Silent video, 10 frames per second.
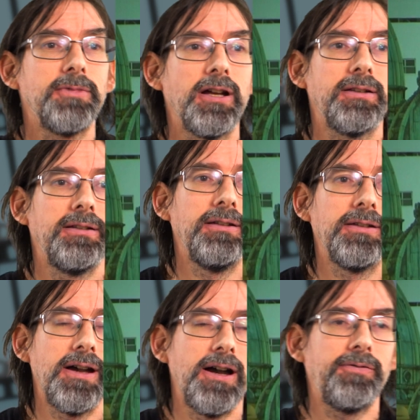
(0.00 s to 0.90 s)
that
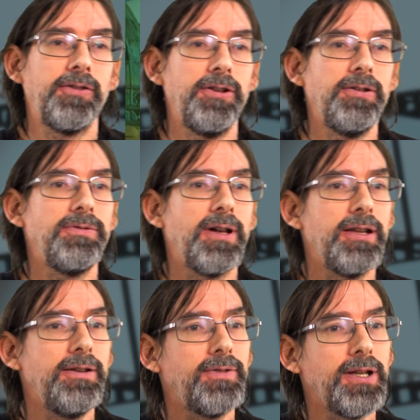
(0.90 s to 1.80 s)
afternoon,
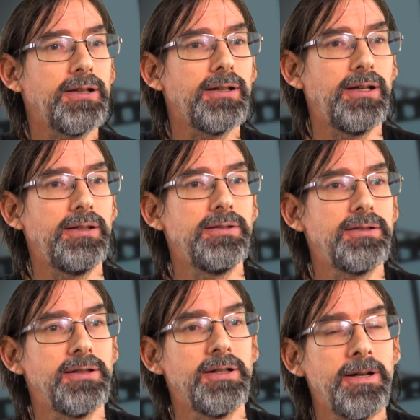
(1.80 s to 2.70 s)
that evening, and
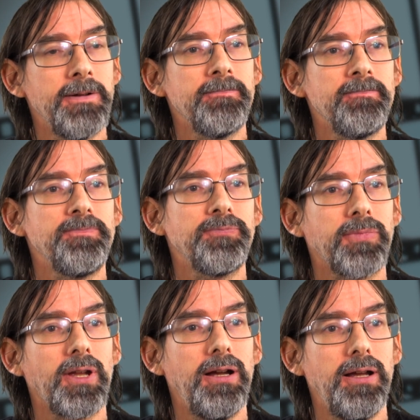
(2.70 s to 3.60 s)

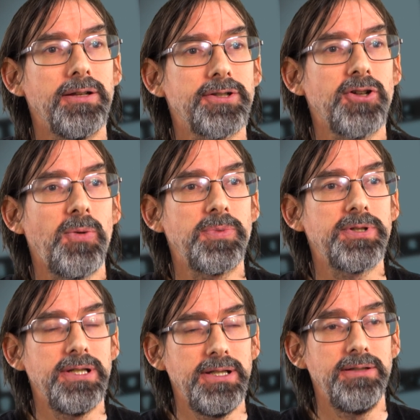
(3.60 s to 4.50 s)
I stopped
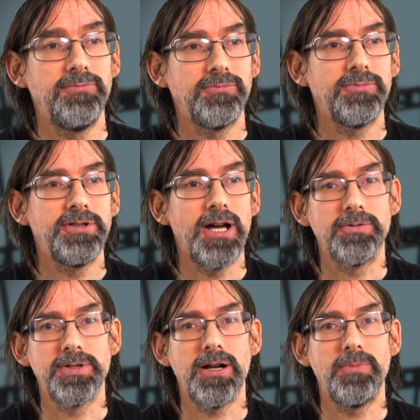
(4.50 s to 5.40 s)
in
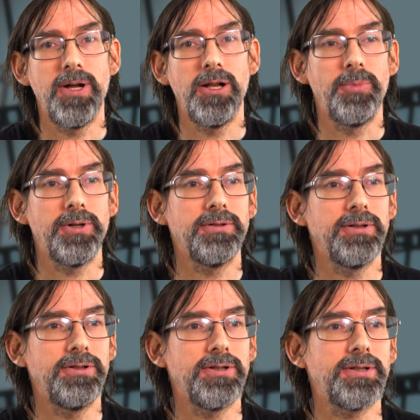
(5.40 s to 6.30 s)
downtown Melbourne
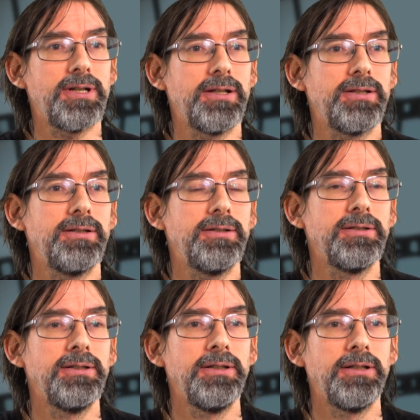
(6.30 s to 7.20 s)
and just had
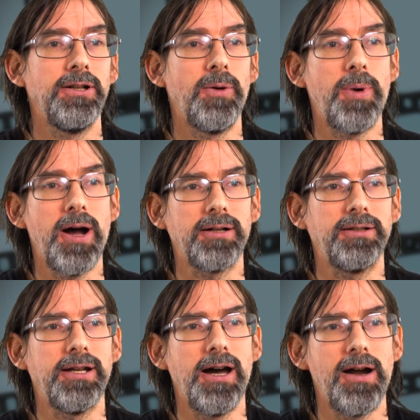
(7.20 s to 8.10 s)
parked the
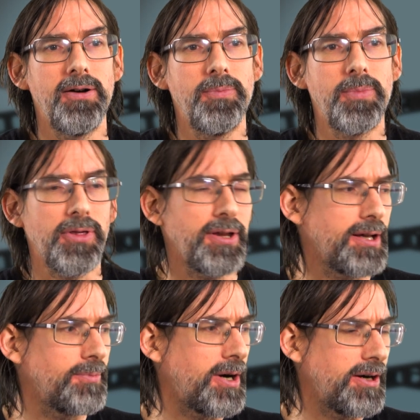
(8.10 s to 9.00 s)
car up. I think
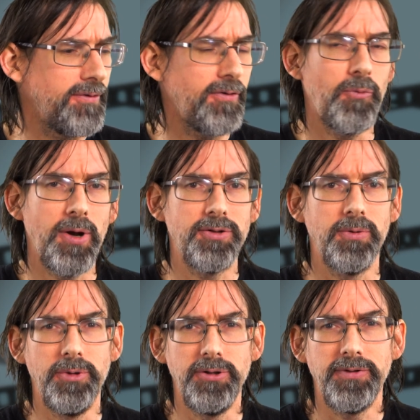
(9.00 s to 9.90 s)
I might have even went to a
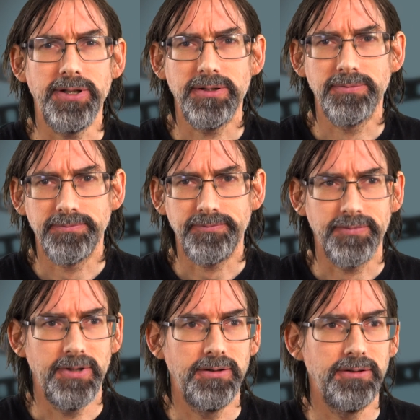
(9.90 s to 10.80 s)
movie,
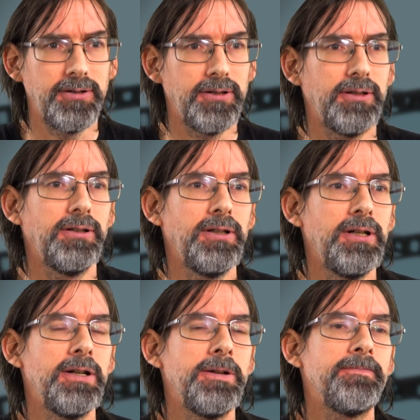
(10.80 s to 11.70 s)
and
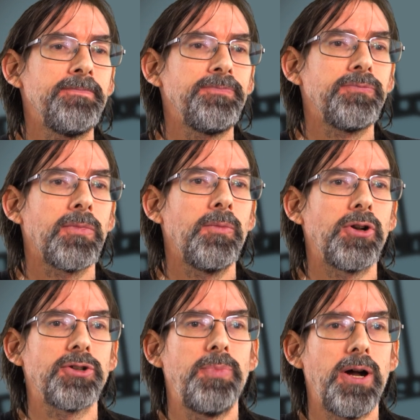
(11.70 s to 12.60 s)
I
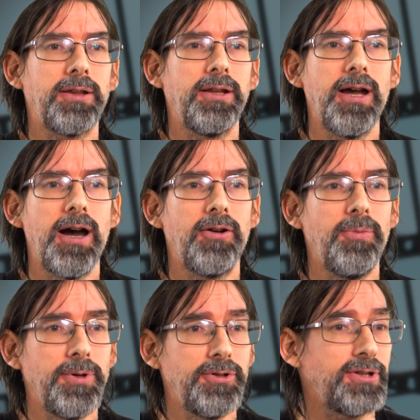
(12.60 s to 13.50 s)
just parked the car
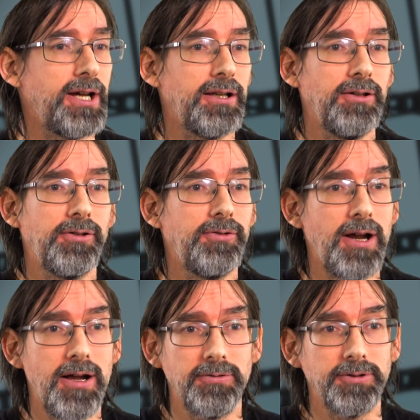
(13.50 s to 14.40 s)
up and just had a look
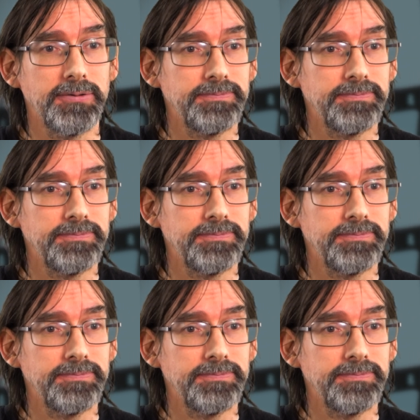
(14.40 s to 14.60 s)
around,